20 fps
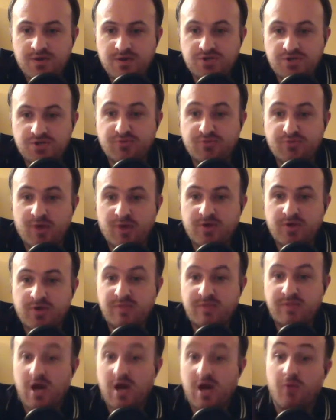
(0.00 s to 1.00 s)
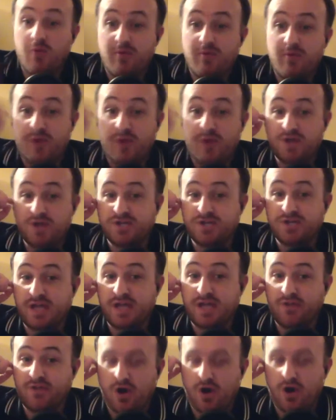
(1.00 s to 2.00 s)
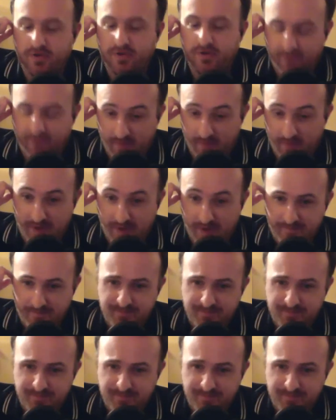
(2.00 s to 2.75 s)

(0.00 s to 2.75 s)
So you probably could meet up with him personally, get talking to him, right?